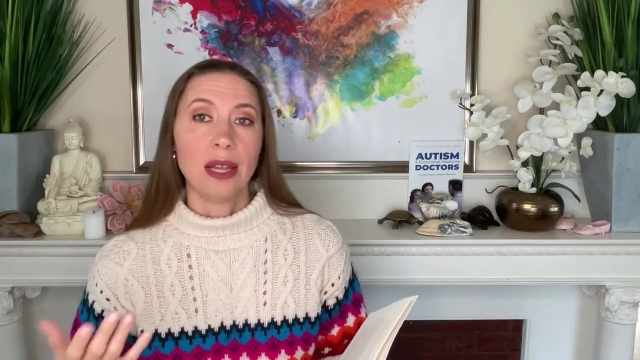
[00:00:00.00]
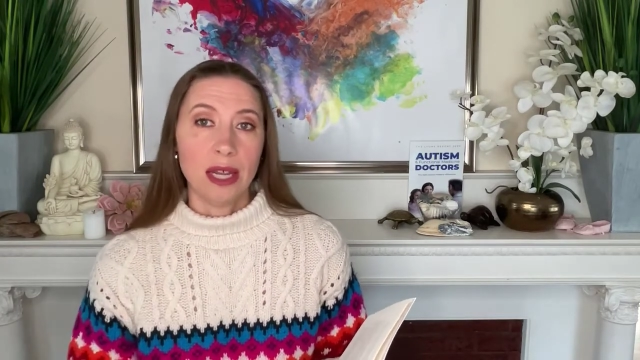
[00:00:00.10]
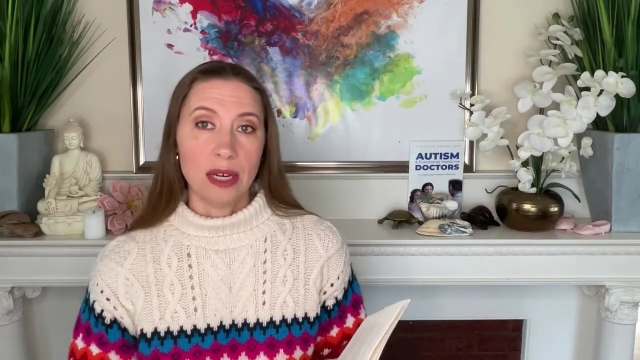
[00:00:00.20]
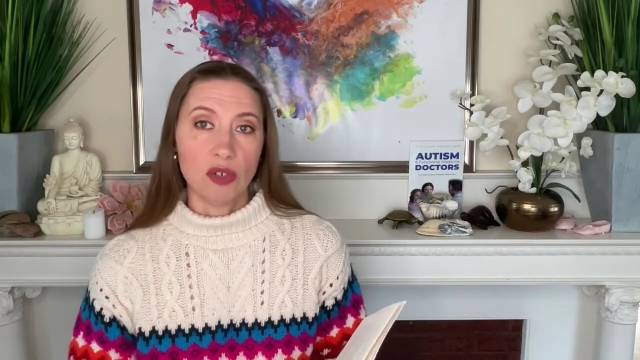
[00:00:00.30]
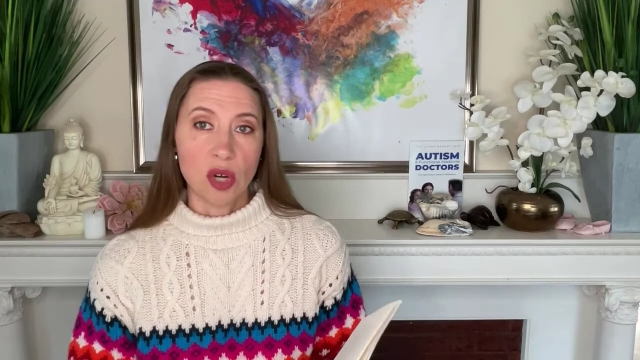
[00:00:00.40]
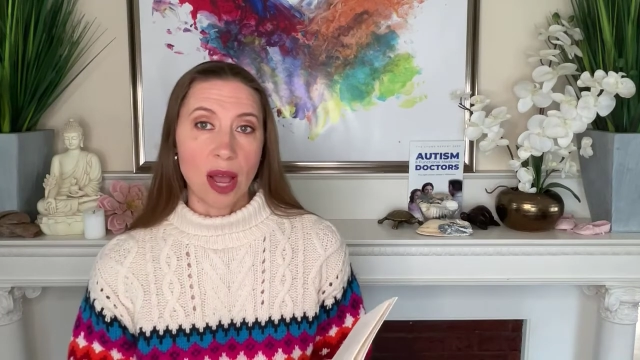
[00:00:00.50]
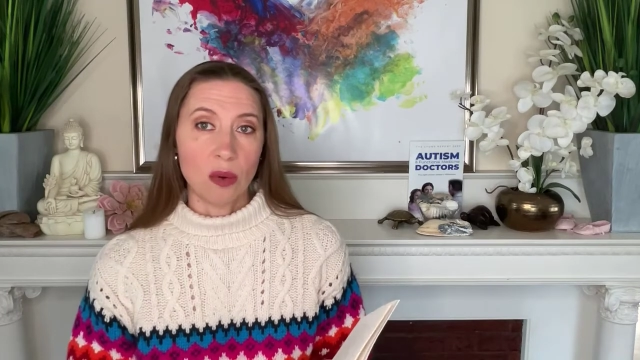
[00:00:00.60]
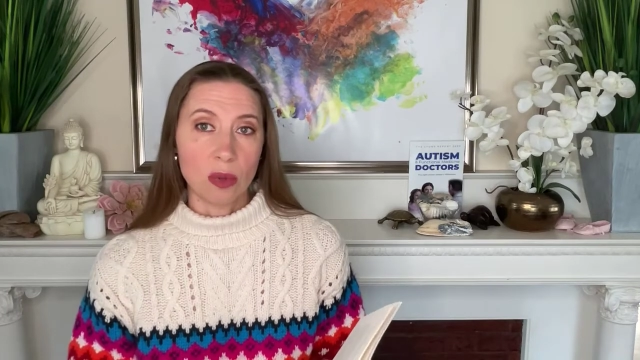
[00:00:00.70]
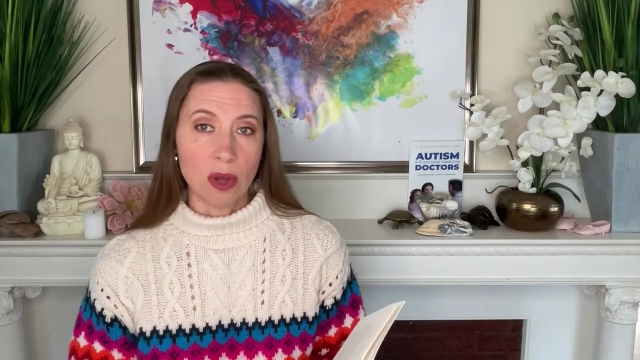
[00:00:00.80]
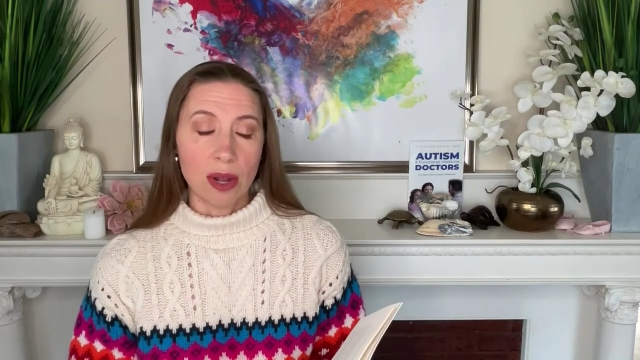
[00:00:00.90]
in a child
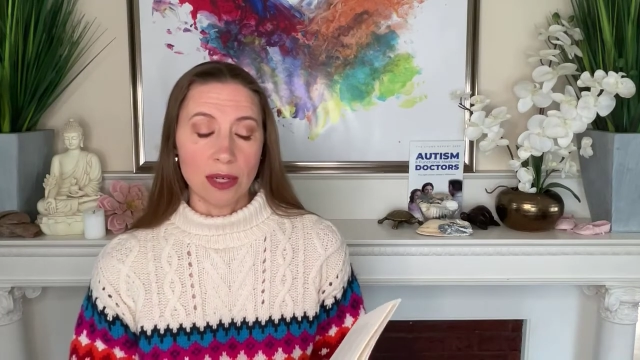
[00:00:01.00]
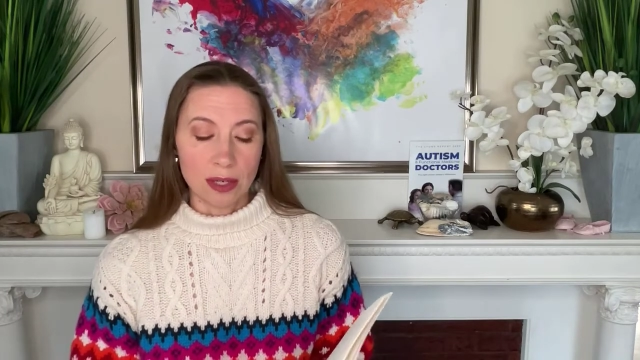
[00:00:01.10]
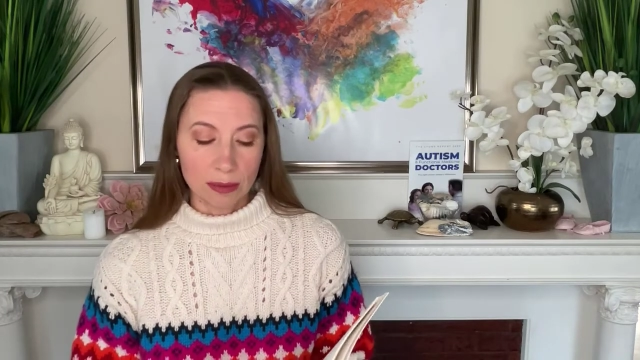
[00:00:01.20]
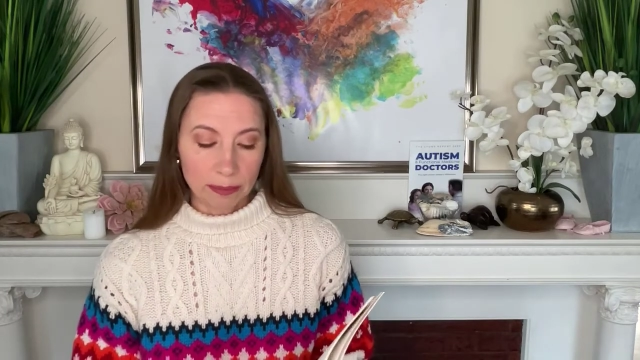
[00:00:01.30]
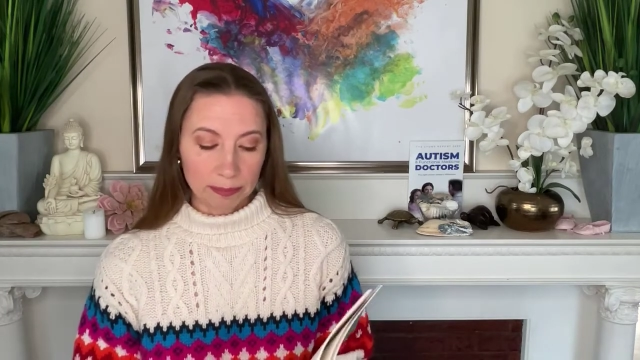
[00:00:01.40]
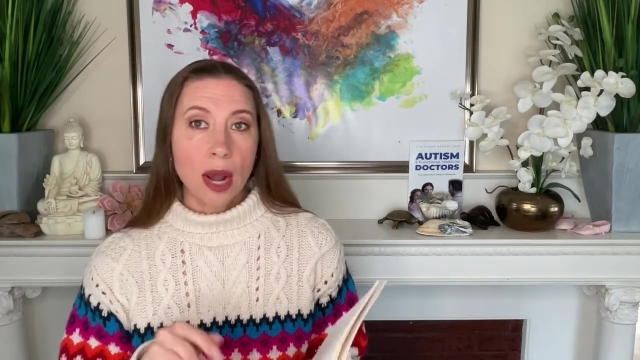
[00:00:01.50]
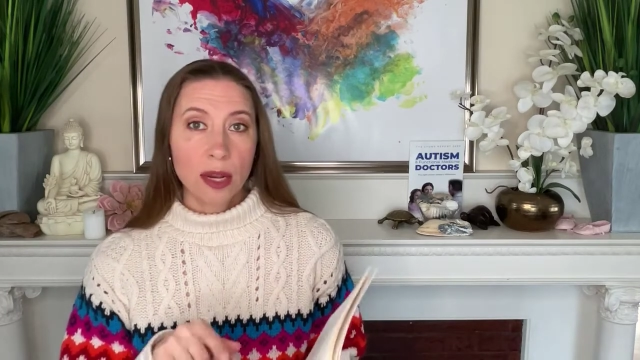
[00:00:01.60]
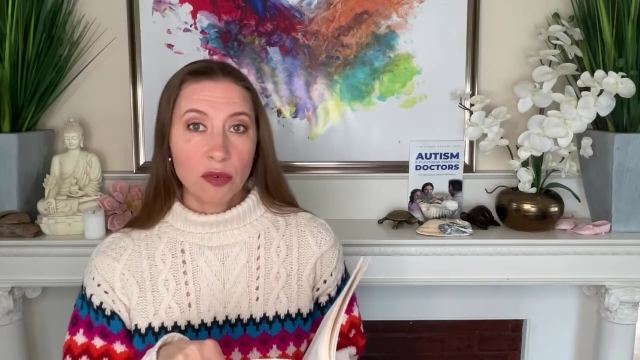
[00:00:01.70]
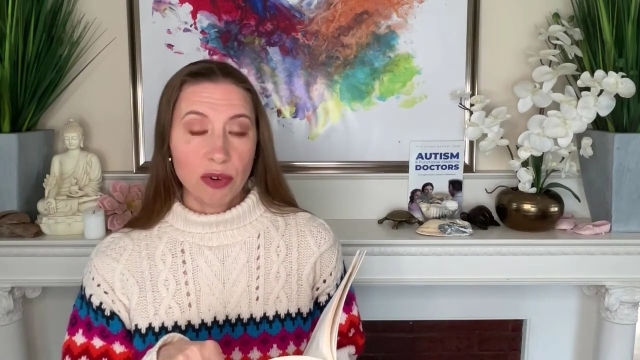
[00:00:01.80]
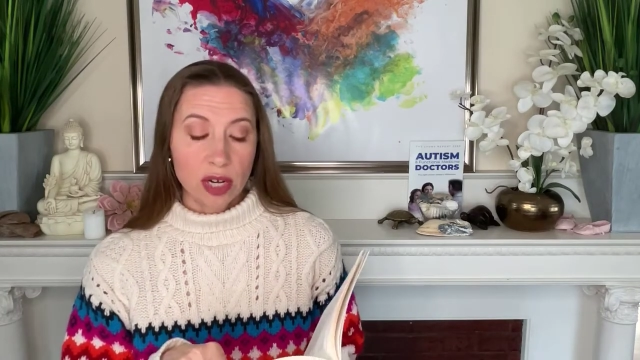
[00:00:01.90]
with autism. I'm
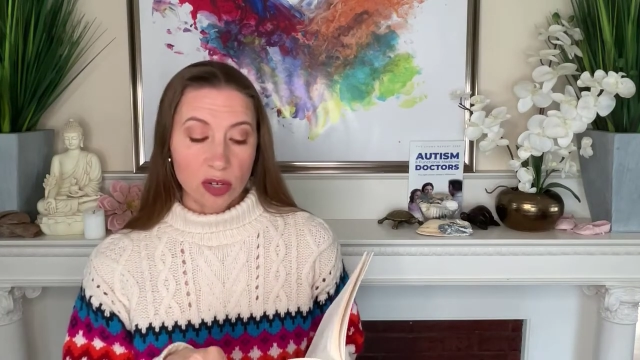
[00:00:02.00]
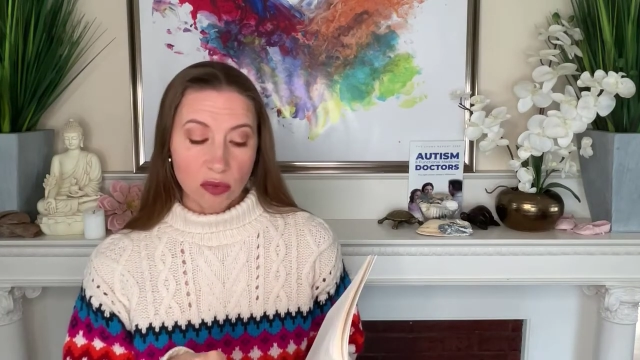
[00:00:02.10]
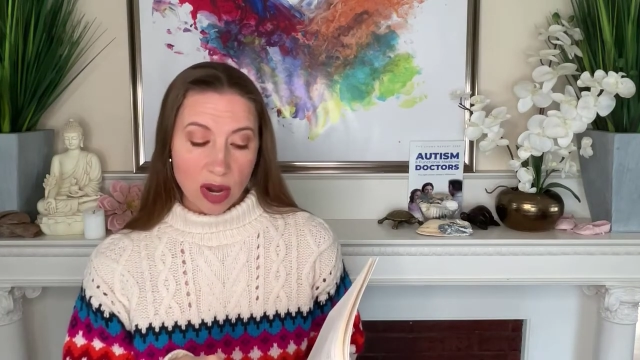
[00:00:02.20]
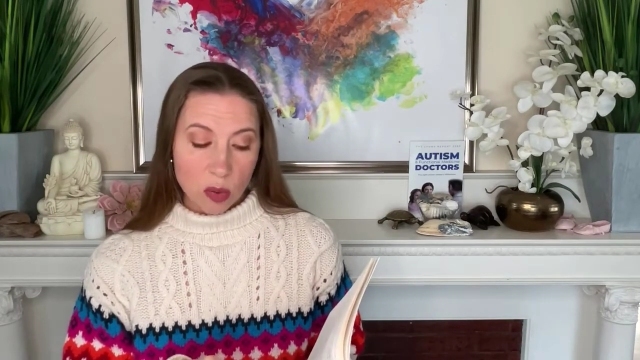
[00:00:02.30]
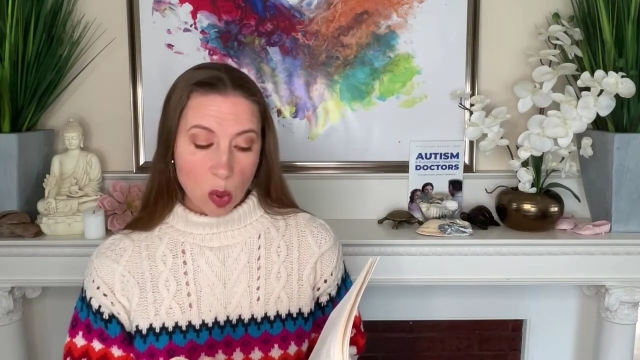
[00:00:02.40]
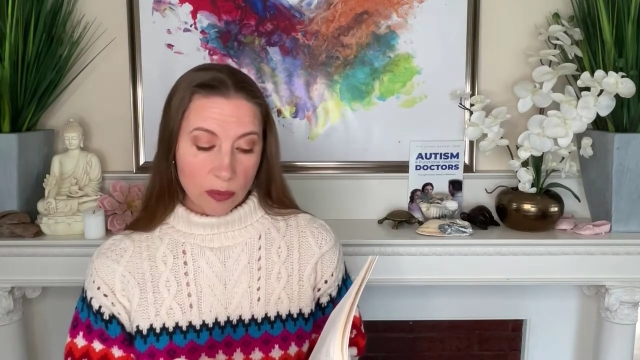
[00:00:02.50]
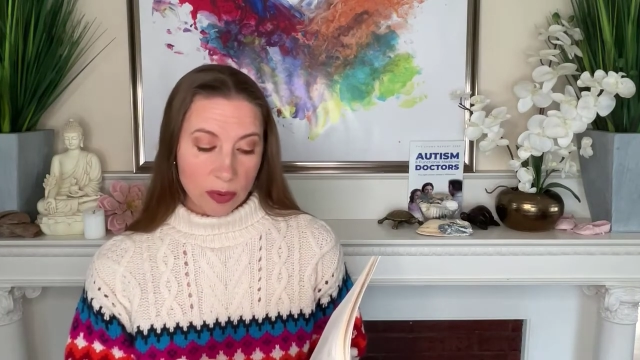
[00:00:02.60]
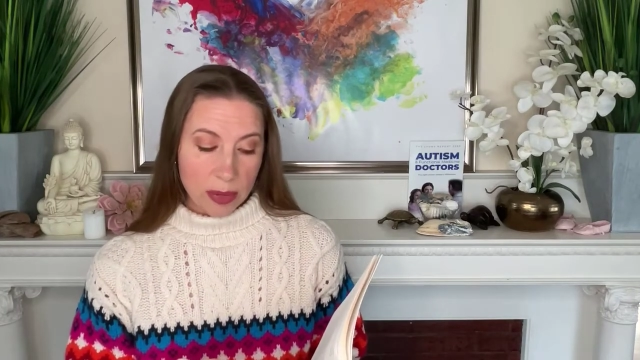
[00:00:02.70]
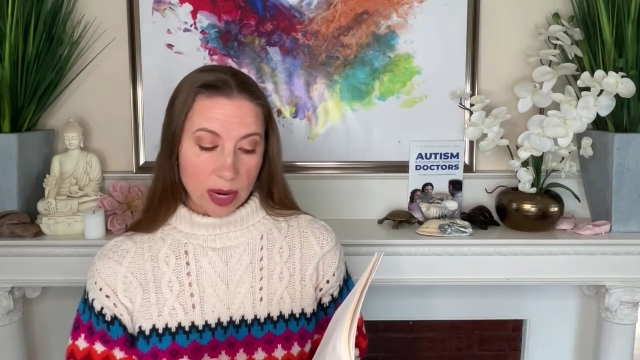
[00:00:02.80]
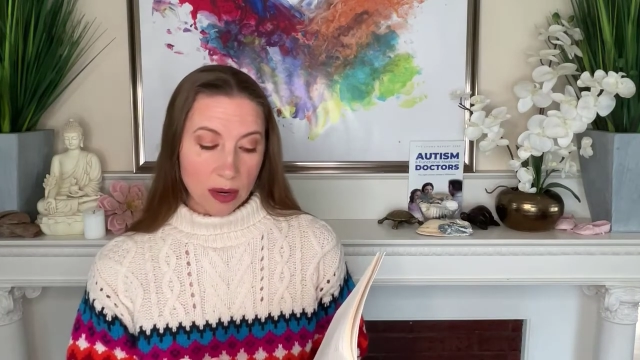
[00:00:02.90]
going to read a direct quote
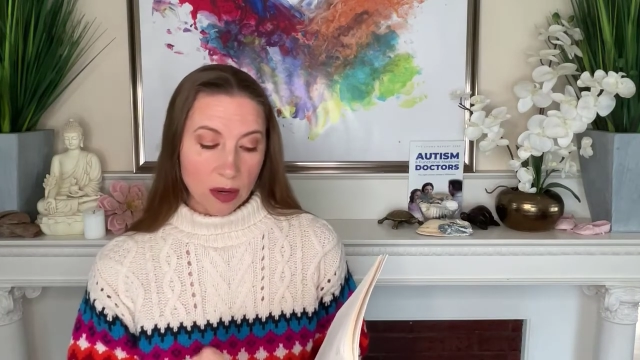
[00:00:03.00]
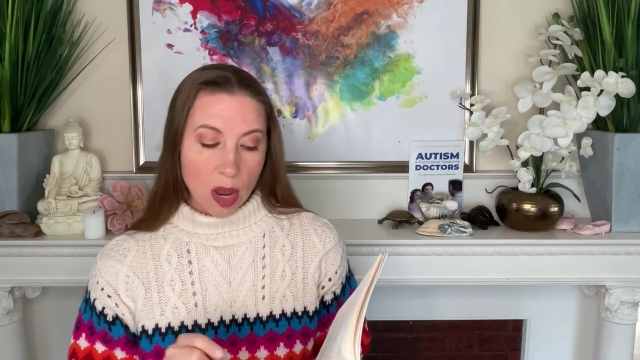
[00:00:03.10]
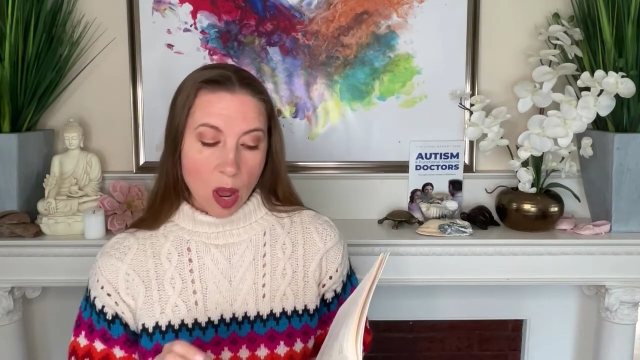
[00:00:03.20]
from here.